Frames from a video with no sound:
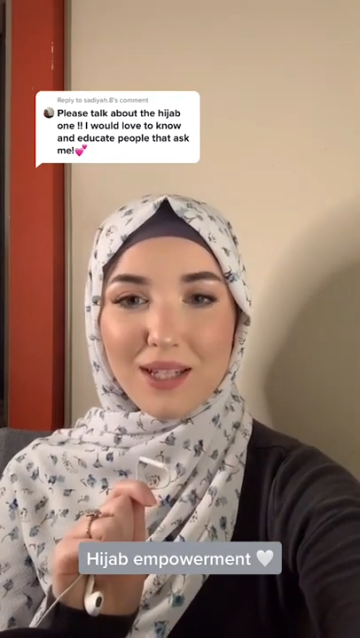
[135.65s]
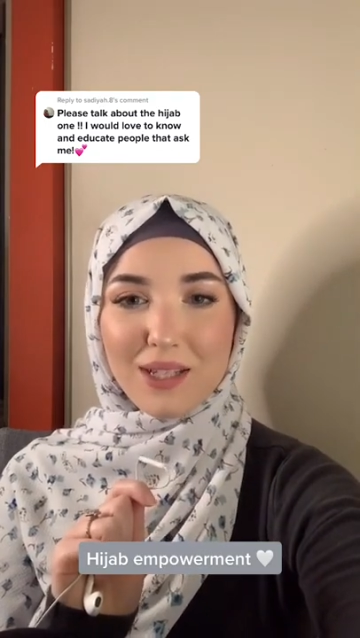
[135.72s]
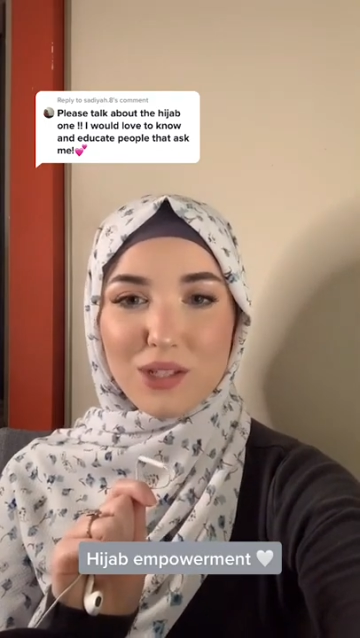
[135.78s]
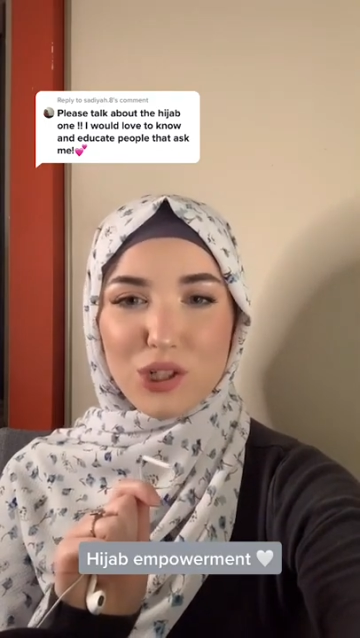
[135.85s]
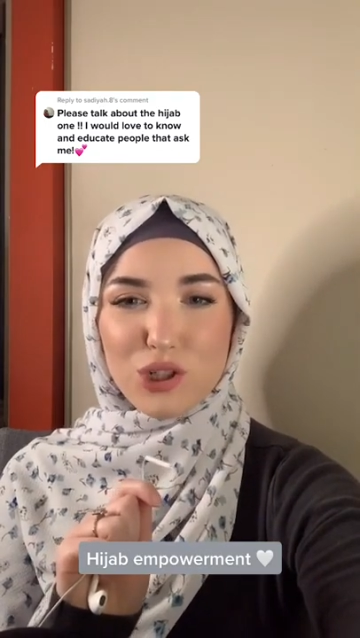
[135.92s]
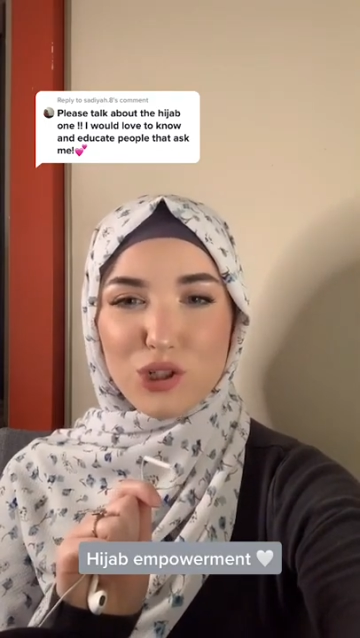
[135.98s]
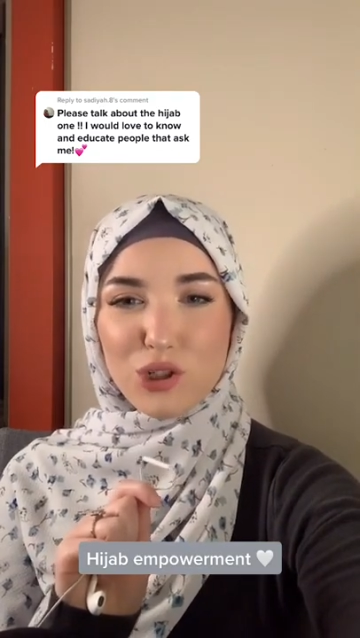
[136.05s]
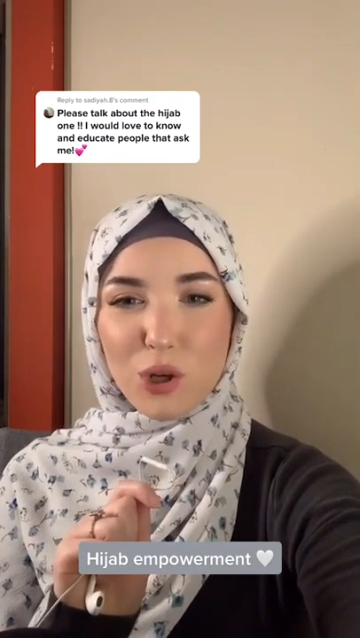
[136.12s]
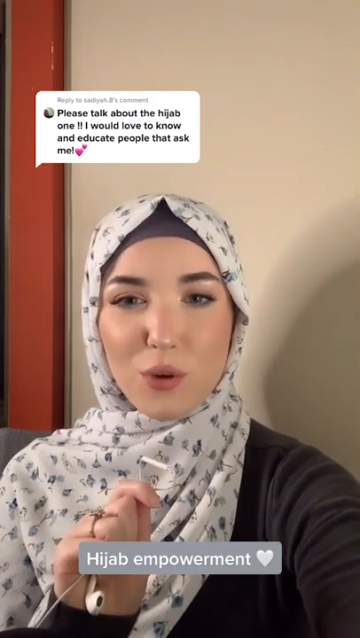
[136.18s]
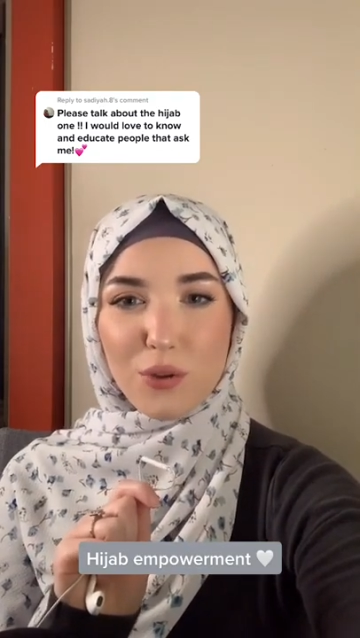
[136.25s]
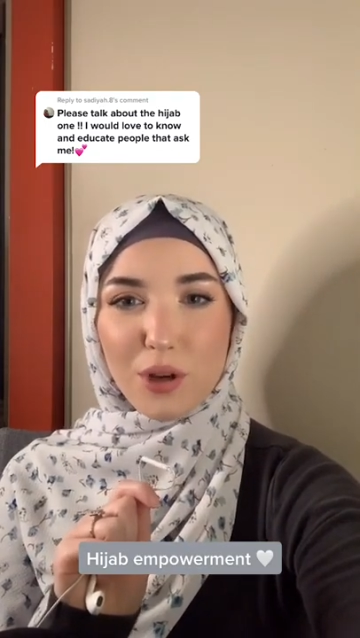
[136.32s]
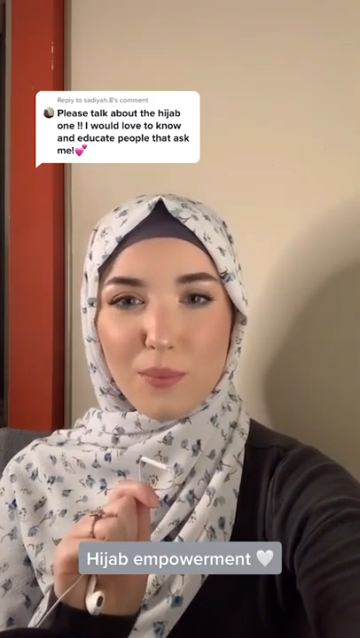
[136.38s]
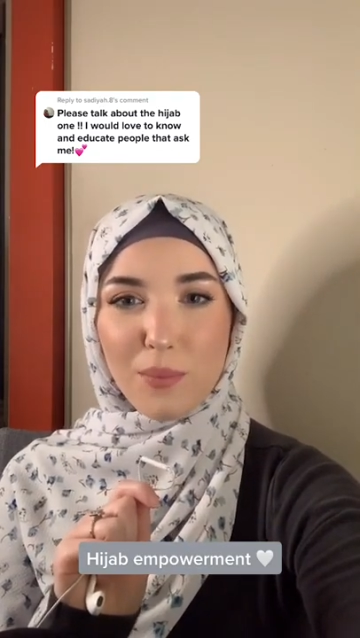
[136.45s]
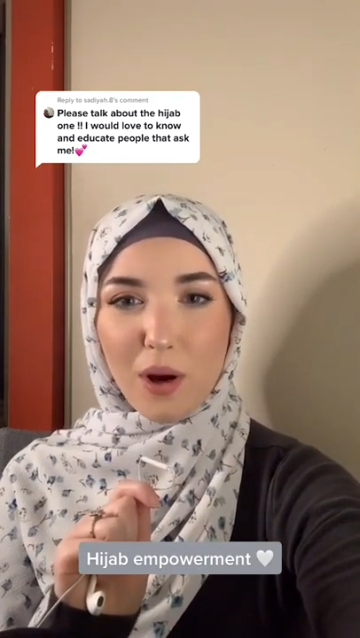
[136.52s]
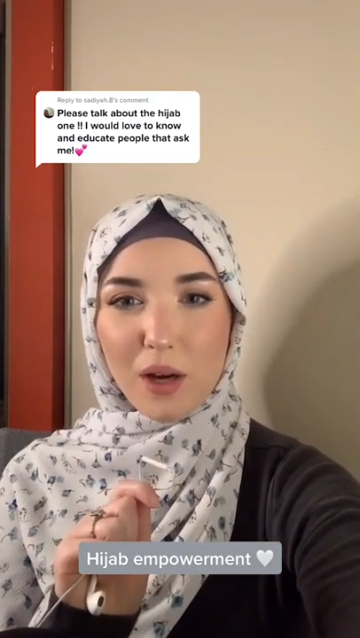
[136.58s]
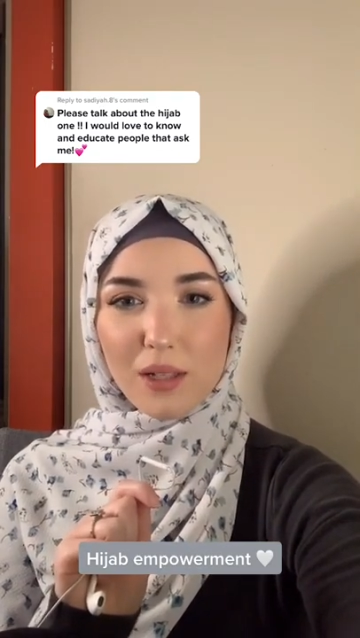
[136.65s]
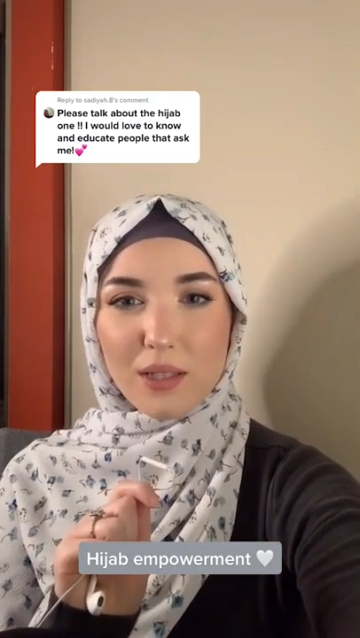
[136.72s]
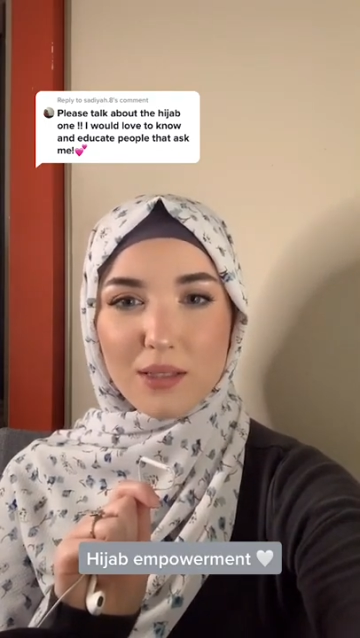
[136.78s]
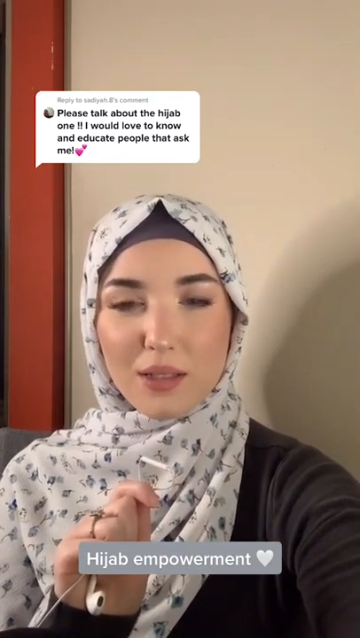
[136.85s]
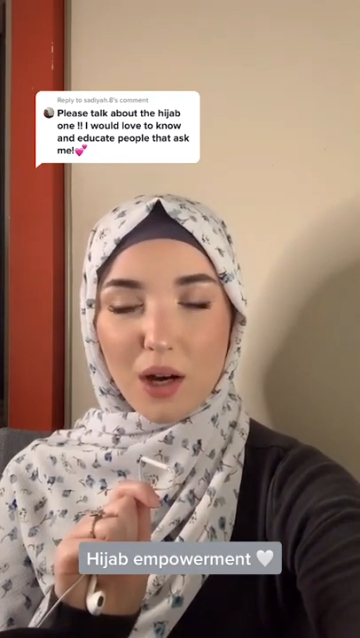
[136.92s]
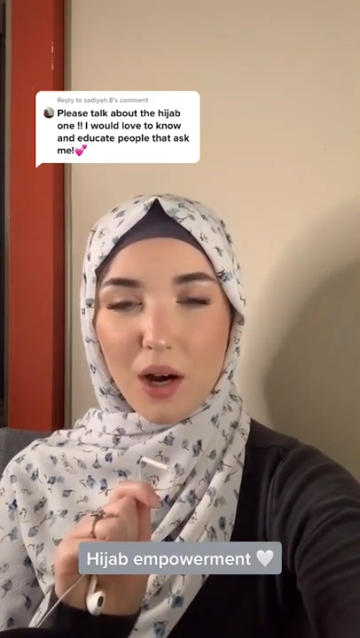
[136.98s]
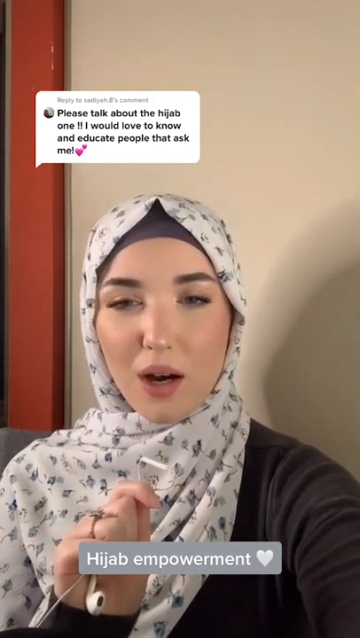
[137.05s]
to show their
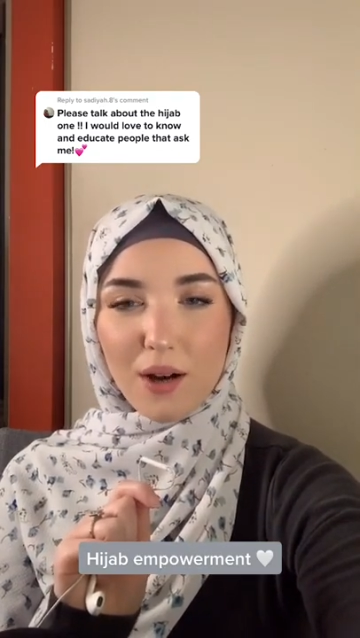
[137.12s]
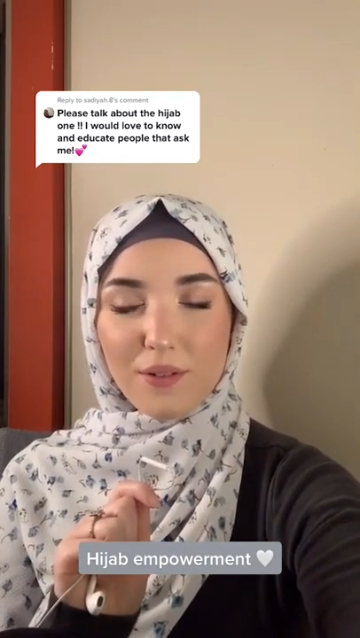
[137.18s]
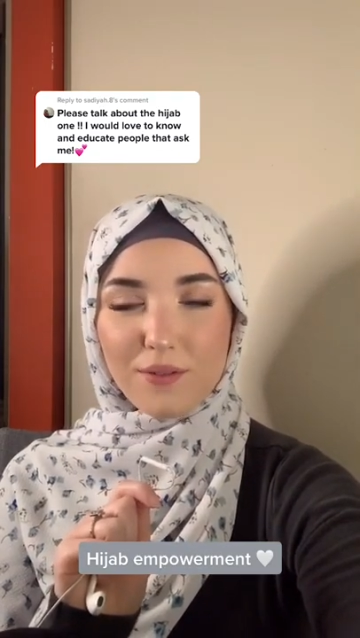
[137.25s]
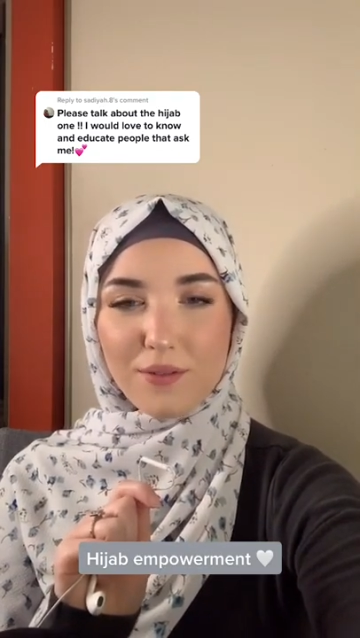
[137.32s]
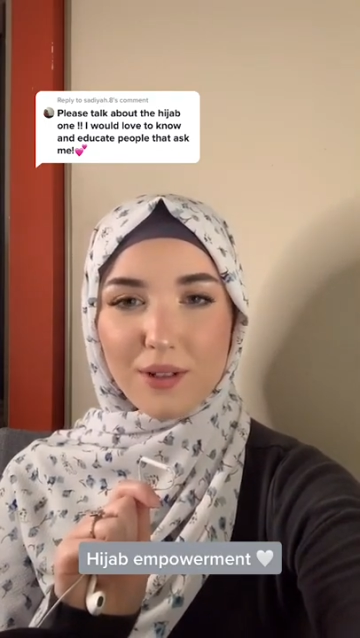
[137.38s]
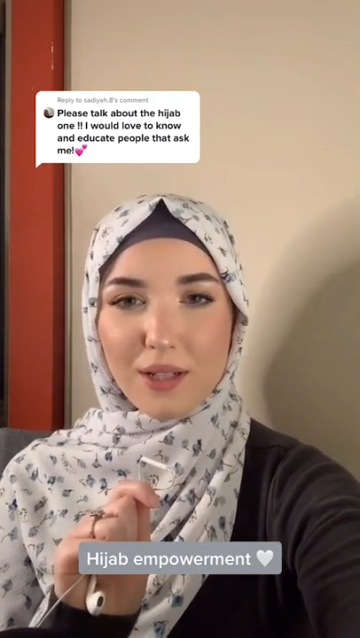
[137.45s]
bodies off.